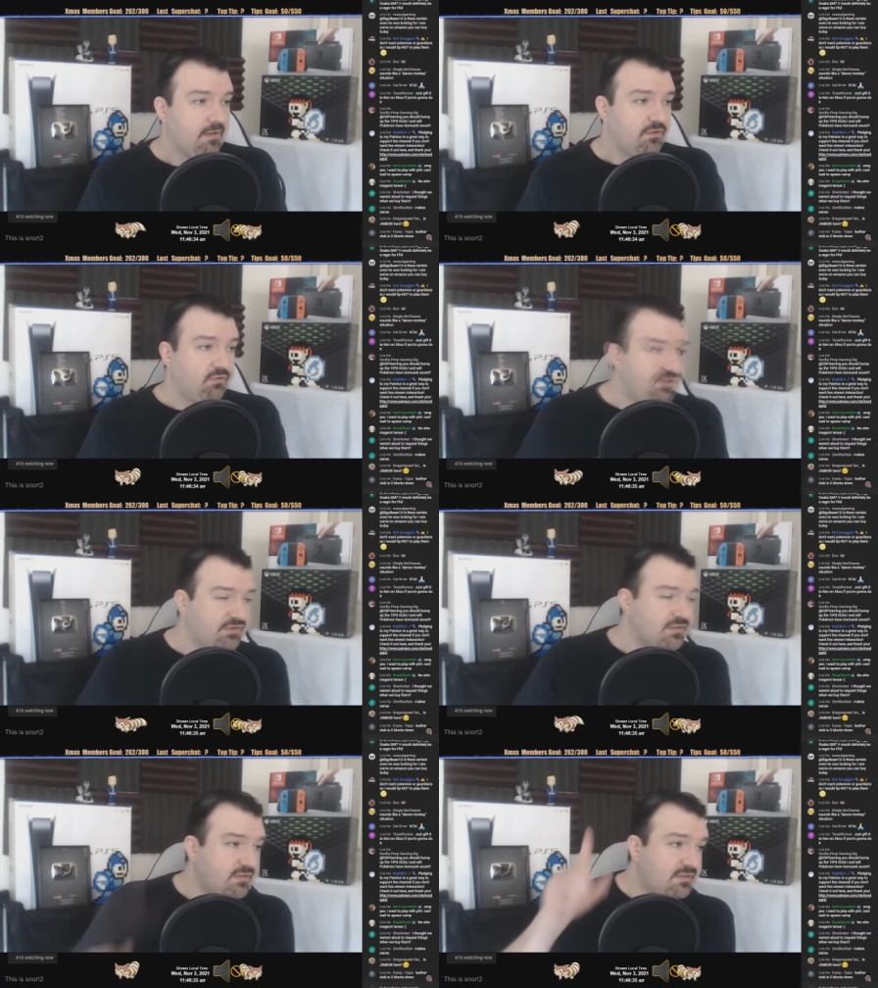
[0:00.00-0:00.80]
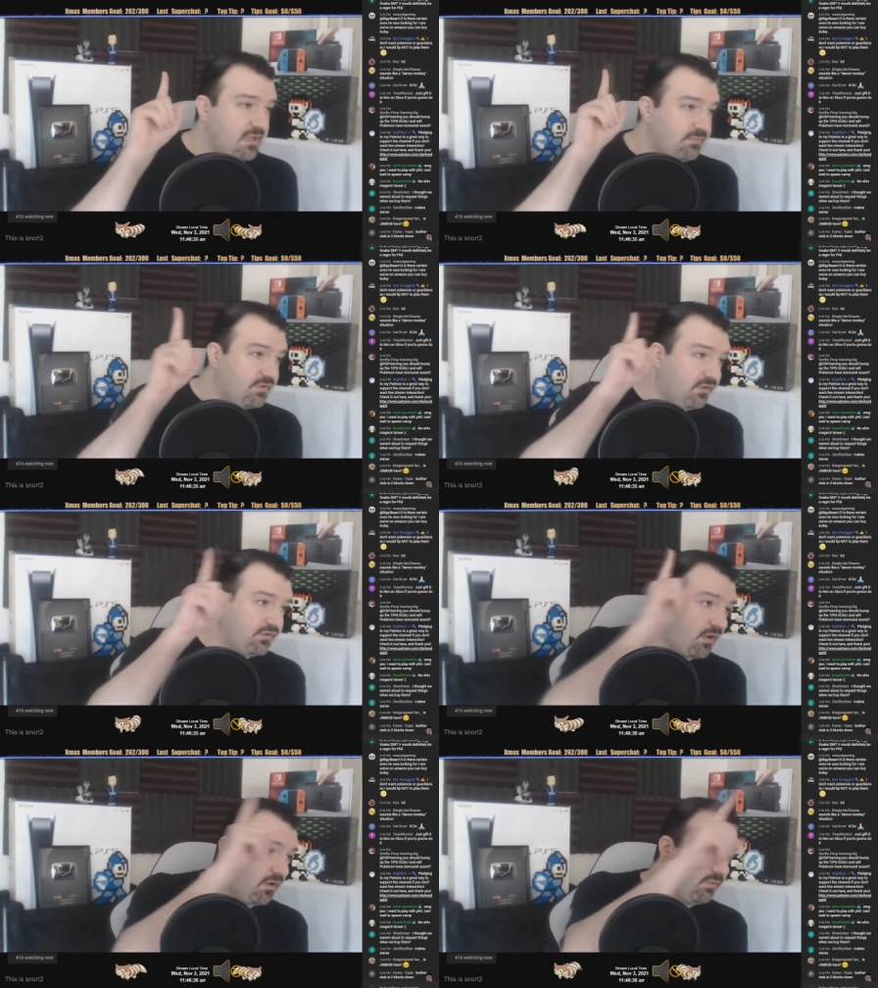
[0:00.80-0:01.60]
The reason that the tips goals
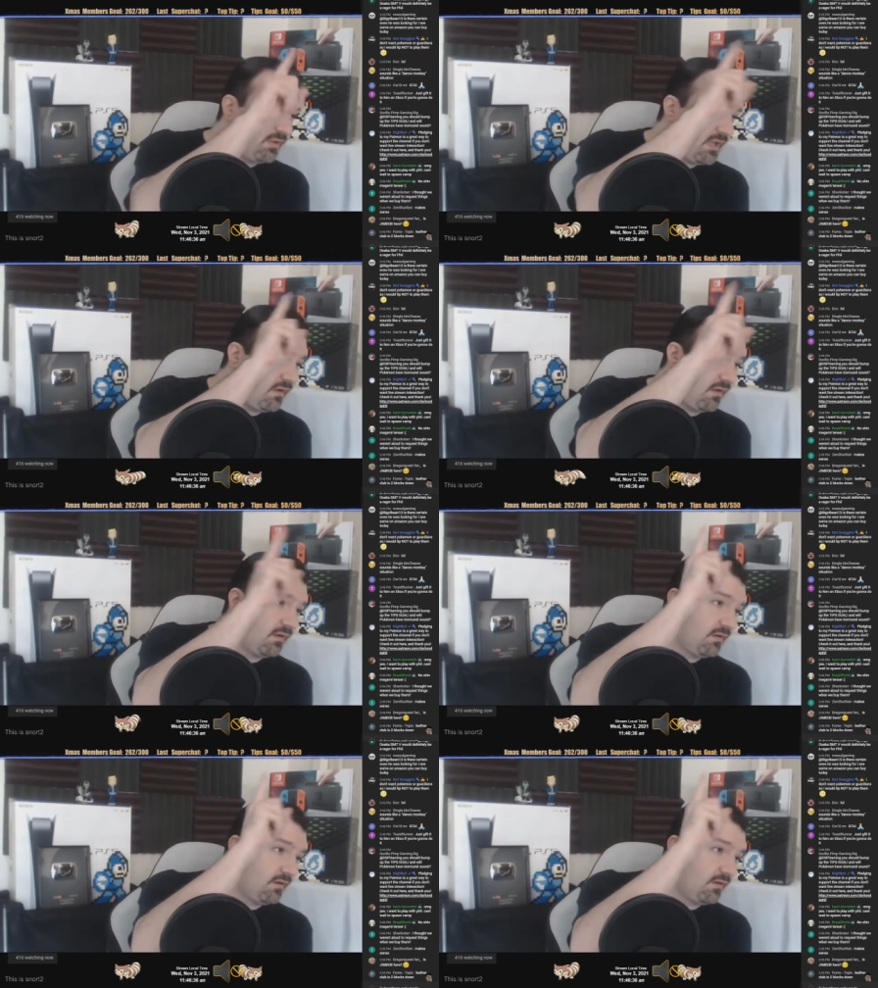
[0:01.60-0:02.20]
are what they are,